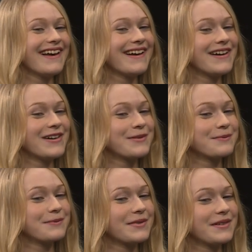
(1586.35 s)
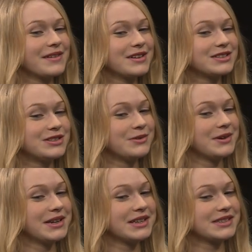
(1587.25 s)
am
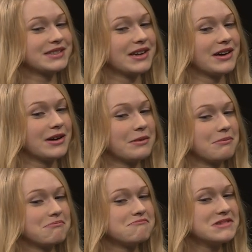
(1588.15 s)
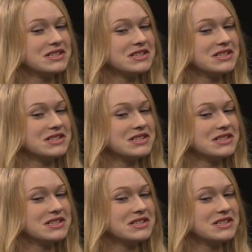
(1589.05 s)
doing some,